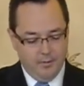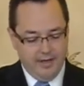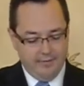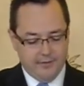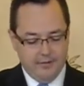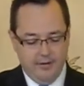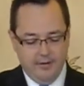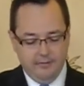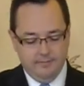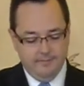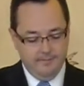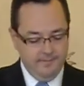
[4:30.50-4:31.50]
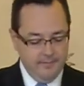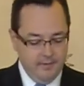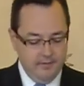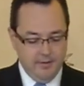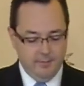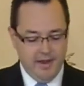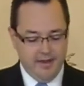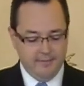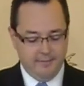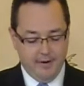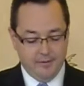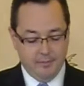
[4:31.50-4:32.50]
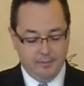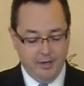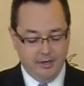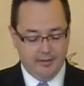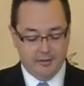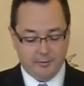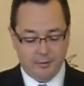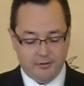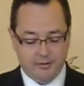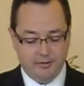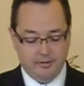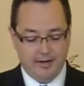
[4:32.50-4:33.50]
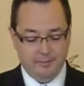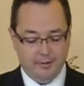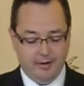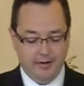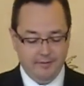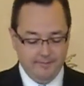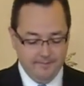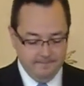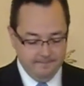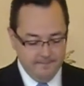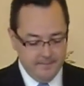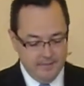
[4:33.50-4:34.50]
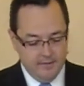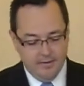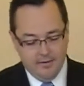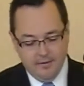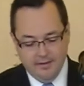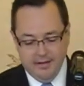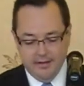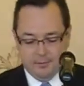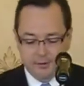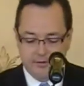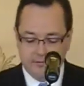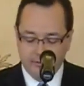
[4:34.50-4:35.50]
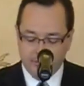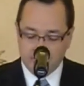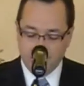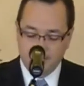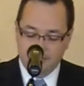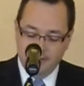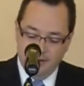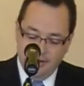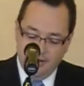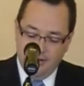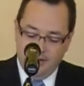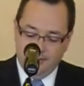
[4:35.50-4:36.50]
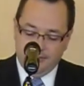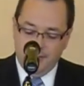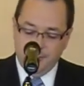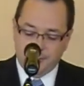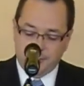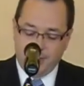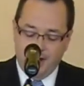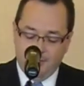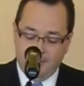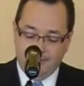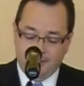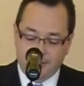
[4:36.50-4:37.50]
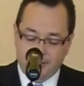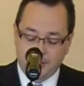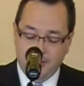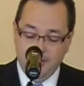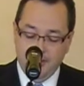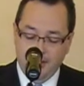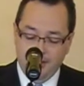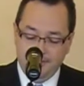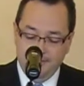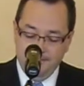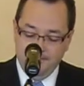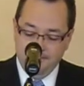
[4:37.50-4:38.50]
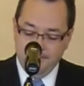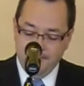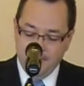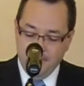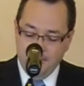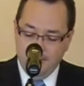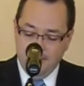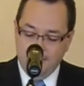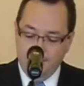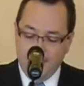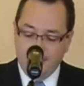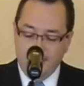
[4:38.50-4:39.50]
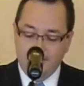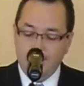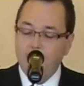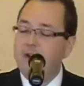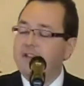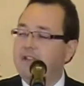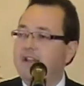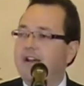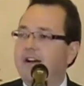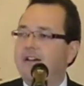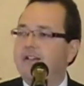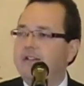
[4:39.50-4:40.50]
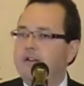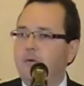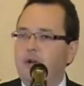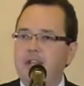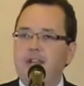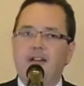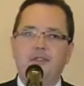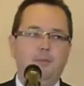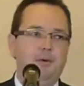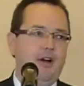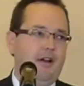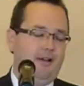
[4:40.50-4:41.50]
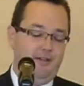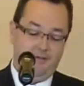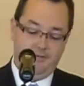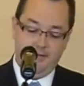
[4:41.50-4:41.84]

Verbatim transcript: One afternoon, the man found a book in his personal library. The unabridged version of Les Miserables by Victor Hugo. The man had no idea where he got the book,